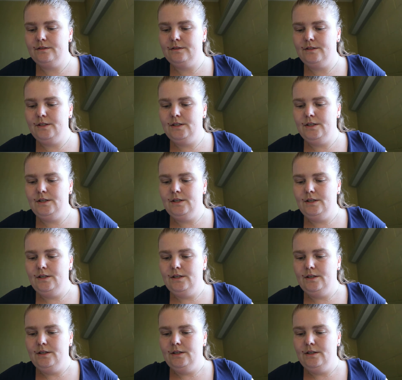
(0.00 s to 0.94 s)

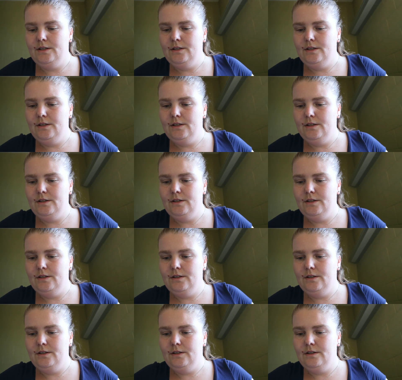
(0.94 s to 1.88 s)

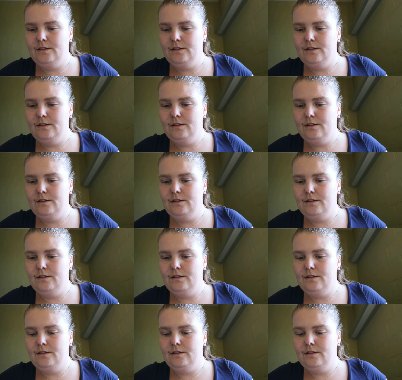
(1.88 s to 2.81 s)

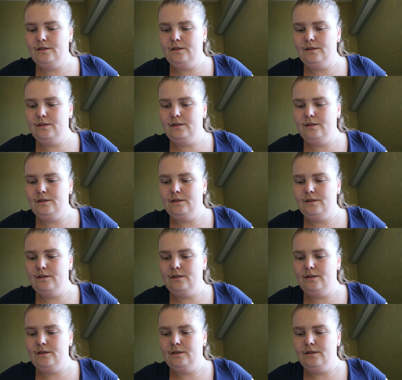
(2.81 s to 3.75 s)

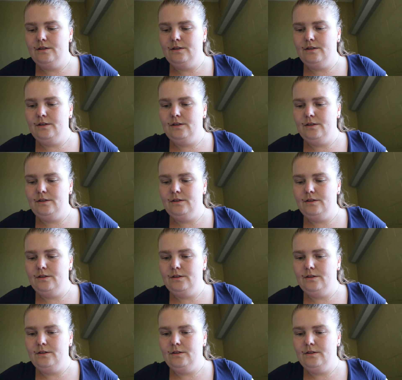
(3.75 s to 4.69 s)

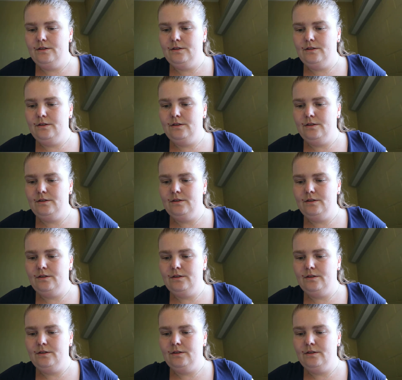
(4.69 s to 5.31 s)
Nothing is said.